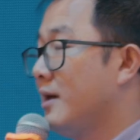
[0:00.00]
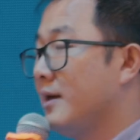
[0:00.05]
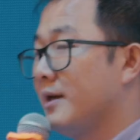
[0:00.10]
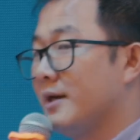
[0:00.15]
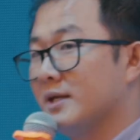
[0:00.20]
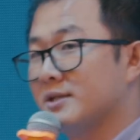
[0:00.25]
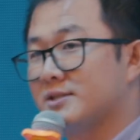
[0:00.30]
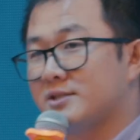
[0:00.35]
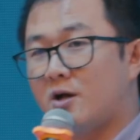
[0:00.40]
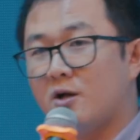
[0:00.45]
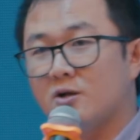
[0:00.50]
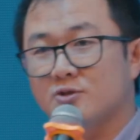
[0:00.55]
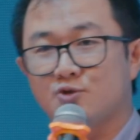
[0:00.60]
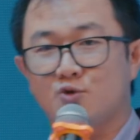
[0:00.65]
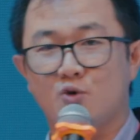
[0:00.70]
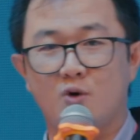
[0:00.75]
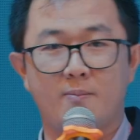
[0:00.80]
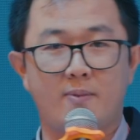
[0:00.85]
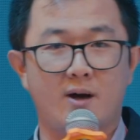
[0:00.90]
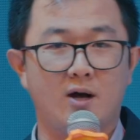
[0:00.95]
it's
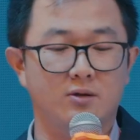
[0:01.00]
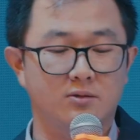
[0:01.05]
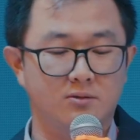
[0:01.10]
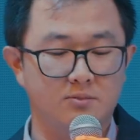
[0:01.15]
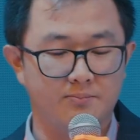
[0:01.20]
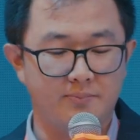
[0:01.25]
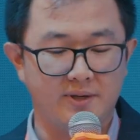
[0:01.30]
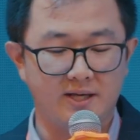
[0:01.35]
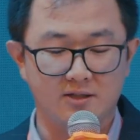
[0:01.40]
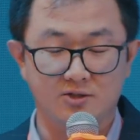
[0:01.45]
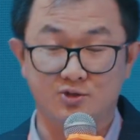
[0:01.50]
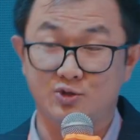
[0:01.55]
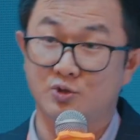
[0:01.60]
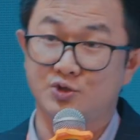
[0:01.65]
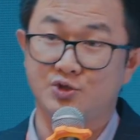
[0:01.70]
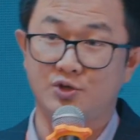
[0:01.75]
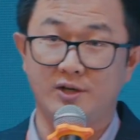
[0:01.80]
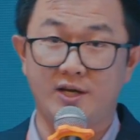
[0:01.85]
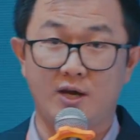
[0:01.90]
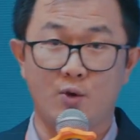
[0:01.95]
also about being
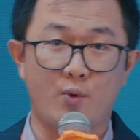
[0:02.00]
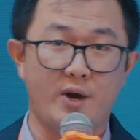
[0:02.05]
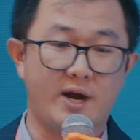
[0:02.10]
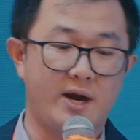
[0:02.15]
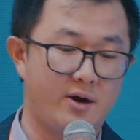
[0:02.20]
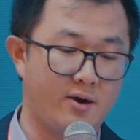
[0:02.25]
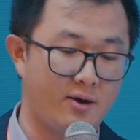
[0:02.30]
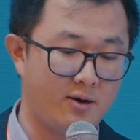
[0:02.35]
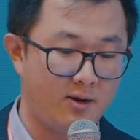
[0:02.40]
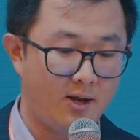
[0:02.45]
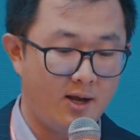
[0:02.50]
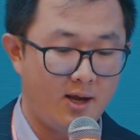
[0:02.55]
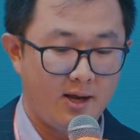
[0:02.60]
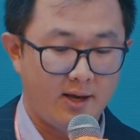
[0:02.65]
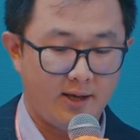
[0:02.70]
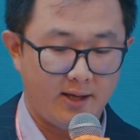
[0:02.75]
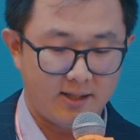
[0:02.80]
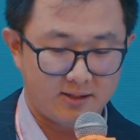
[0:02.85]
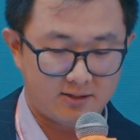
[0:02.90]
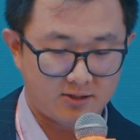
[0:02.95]
socially aware.
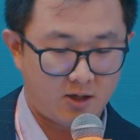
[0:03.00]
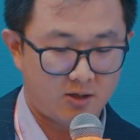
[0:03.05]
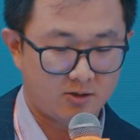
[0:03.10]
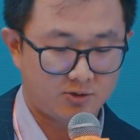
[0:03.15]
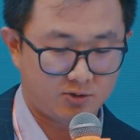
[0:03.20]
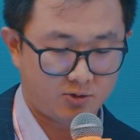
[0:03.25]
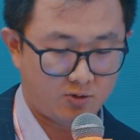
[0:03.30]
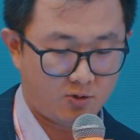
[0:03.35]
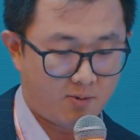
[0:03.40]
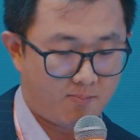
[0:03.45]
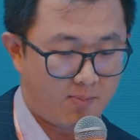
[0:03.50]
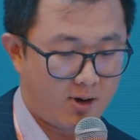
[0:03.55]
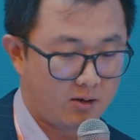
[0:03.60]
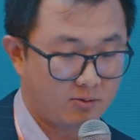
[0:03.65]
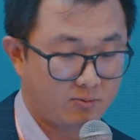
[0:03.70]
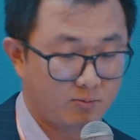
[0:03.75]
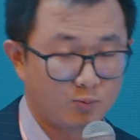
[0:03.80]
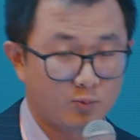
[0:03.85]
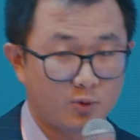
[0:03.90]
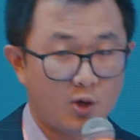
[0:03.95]
It's also
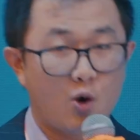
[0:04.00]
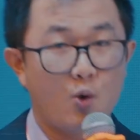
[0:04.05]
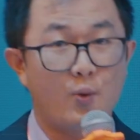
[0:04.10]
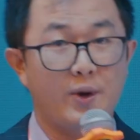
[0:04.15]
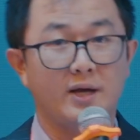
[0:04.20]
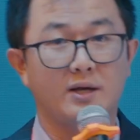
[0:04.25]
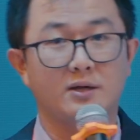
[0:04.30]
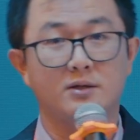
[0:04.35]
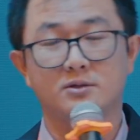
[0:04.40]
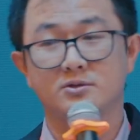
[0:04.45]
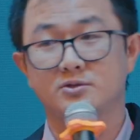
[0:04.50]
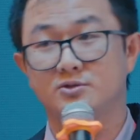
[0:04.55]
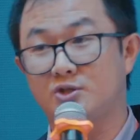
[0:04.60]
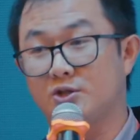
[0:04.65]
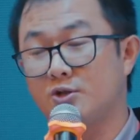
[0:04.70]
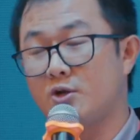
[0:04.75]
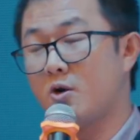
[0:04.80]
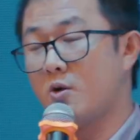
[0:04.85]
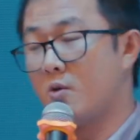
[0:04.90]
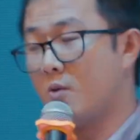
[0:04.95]
about knowing the
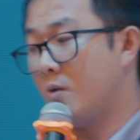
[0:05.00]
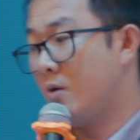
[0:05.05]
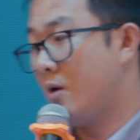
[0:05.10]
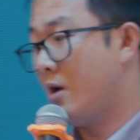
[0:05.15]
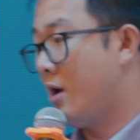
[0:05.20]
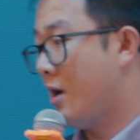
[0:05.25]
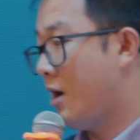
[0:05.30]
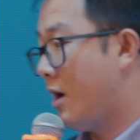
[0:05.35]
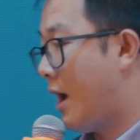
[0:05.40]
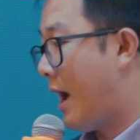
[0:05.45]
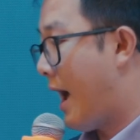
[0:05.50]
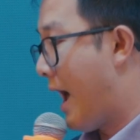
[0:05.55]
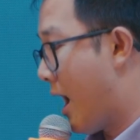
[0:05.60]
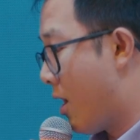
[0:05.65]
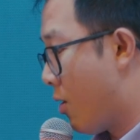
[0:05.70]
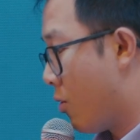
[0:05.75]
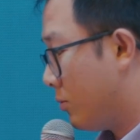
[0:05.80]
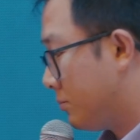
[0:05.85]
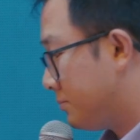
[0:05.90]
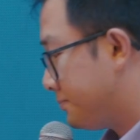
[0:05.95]

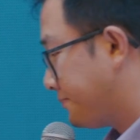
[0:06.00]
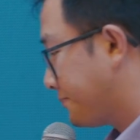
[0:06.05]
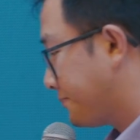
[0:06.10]
know-how.